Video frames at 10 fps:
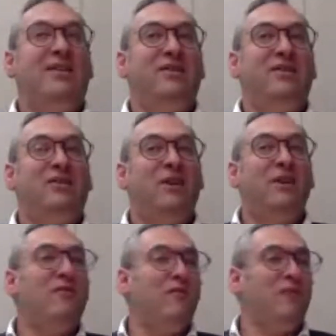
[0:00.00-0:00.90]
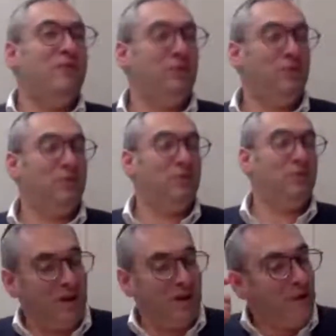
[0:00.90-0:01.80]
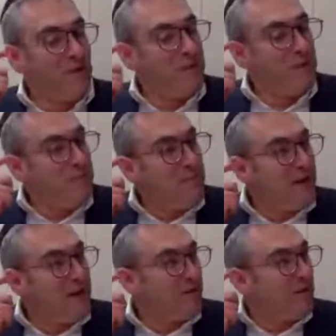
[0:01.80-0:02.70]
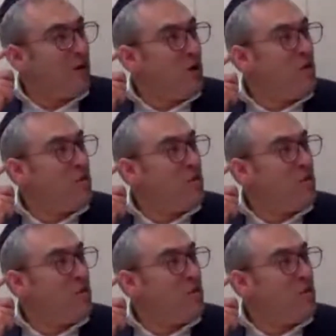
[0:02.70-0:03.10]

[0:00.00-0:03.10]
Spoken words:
there's a very famous story about Rabbi Meir,